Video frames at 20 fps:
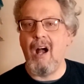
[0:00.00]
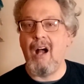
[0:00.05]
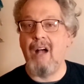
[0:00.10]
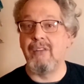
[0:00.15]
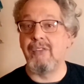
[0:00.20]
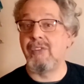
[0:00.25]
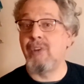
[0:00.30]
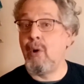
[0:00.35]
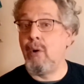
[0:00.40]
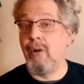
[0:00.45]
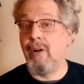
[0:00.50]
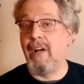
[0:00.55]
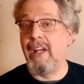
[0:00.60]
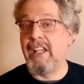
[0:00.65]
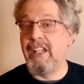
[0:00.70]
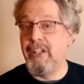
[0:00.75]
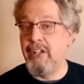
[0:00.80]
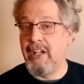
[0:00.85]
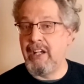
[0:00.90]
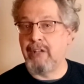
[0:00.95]
So
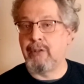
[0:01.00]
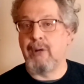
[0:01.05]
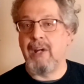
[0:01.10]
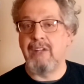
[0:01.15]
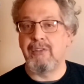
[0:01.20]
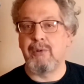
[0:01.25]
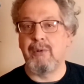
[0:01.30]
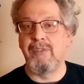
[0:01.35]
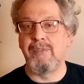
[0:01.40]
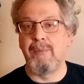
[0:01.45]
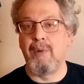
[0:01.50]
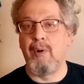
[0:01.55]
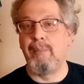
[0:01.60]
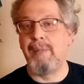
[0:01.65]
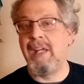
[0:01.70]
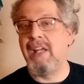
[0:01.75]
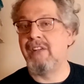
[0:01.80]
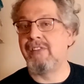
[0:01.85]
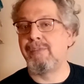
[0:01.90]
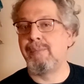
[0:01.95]
you get Gran Turismo
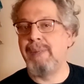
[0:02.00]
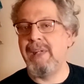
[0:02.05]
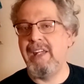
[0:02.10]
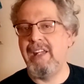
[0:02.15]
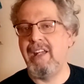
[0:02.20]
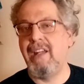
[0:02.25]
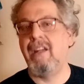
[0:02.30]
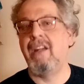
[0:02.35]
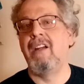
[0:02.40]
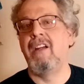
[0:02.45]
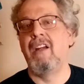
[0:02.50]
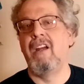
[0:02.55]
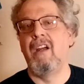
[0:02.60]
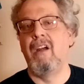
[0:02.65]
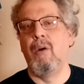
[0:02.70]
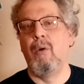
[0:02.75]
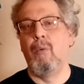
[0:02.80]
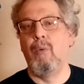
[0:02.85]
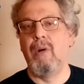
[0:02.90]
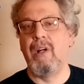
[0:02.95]
PSP,
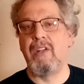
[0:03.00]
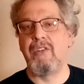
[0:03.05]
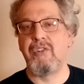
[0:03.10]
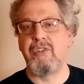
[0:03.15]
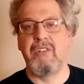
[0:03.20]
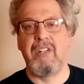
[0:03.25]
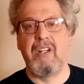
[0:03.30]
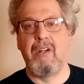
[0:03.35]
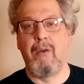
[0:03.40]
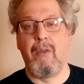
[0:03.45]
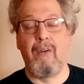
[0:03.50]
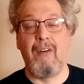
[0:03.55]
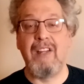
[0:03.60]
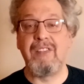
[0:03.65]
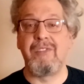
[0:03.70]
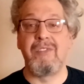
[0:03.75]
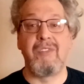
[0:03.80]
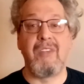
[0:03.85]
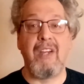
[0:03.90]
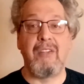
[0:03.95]
which, the
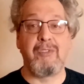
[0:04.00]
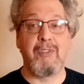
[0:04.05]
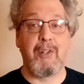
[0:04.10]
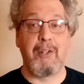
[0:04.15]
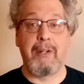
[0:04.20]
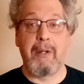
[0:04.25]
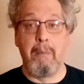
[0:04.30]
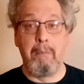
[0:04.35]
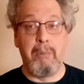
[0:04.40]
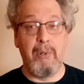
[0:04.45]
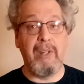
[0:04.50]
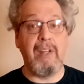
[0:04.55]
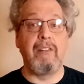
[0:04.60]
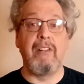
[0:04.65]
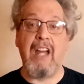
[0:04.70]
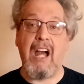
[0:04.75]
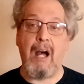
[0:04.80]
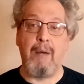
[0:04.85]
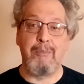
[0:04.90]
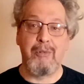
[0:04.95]
license tests are
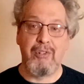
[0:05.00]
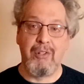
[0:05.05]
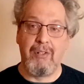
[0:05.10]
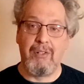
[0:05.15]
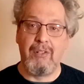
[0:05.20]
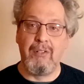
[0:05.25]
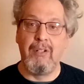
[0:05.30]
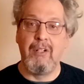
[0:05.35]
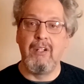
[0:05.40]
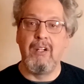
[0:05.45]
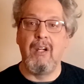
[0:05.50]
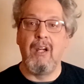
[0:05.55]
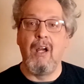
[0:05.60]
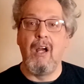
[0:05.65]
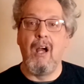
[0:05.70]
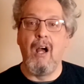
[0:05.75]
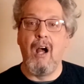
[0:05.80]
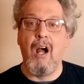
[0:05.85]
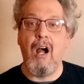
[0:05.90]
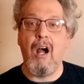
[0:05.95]
completely optional.
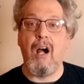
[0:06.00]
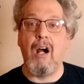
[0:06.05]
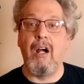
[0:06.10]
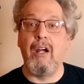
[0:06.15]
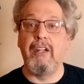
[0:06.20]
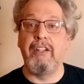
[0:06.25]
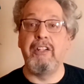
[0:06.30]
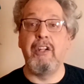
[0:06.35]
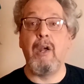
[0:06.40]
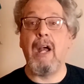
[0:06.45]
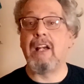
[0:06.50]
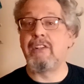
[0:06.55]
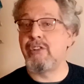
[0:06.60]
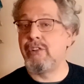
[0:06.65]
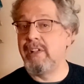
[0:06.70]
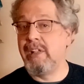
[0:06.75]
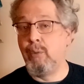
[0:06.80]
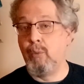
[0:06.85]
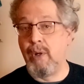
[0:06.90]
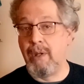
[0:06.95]
You
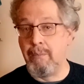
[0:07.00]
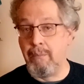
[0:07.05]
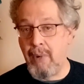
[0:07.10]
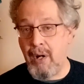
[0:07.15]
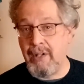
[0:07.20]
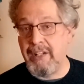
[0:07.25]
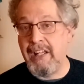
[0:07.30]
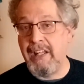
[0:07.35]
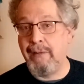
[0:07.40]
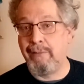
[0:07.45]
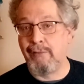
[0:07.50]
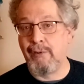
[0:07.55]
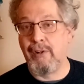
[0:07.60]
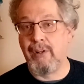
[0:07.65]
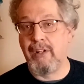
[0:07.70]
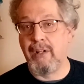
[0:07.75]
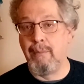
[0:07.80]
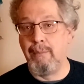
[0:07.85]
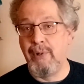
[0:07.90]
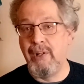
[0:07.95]
actually win money
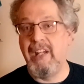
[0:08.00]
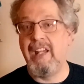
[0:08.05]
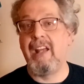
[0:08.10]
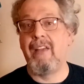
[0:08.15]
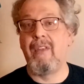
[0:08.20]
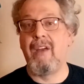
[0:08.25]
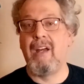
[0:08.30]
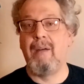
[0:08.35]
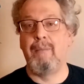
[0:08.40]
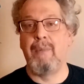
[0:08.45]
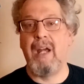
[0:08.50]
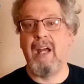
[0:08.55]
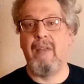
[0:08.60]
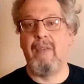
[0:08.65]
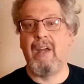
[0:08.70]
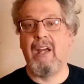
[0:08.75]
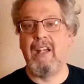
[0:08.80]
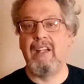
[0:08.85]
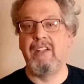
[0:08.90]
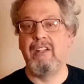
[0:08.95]
for completing them,
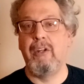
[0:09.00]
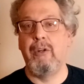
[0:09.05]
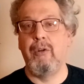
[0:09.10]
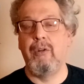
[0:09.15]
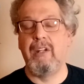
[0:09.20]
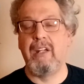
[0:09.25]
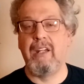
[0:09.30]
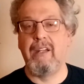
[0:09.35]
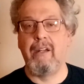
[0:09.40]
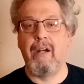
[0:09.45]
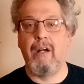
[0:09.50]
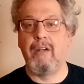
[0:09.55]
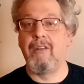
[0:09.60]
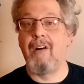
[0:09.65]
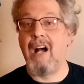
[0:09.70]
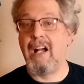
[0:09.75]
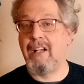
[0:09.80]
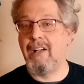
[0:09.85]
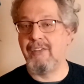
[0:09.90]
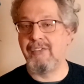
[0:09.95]
and then you can
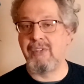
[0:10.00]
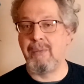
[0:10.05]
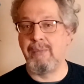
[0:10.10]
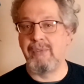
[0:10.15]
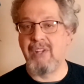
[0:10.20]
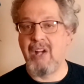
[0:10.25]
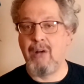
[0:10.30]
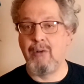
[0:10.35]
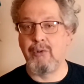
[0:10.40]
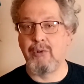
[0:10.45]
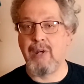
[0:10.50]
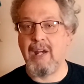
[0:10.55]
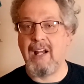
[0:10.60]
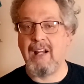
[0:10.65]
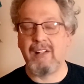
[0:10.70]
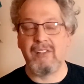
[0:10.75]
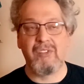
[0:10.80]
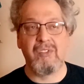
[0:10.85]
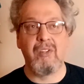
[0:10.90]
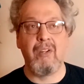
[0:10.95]
unlock custom
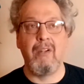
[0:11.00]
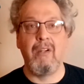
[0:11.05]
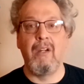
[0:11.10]
soundtracks.